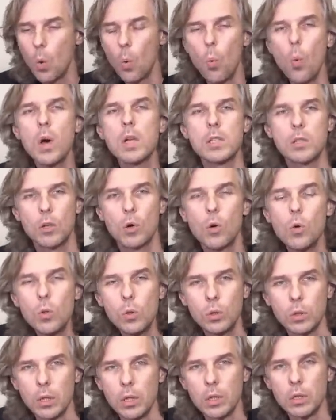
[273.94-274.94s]
What's
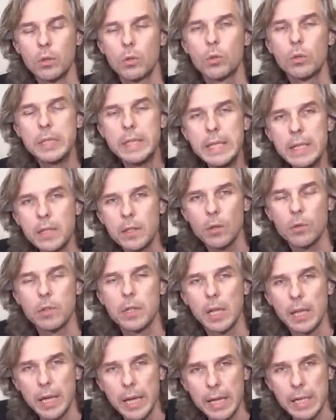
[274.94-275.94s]
cool to see through
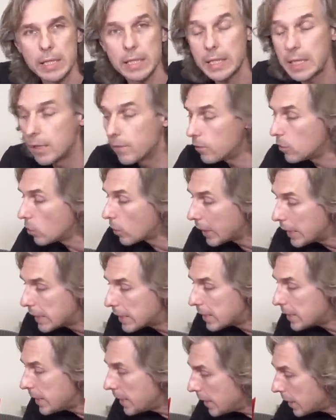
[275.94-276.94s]
the lens if you can
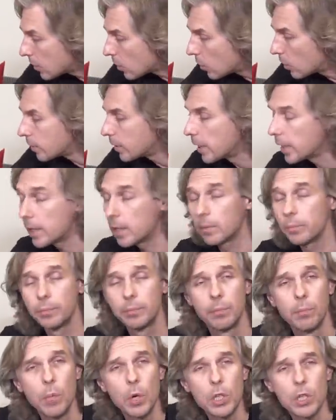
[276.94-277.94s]
see it on the
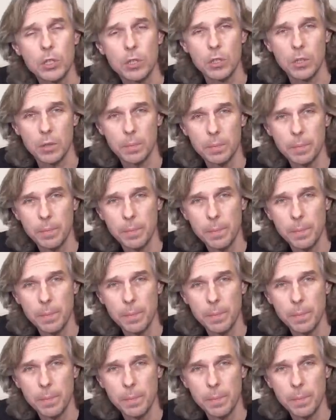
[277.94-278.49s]
monitor?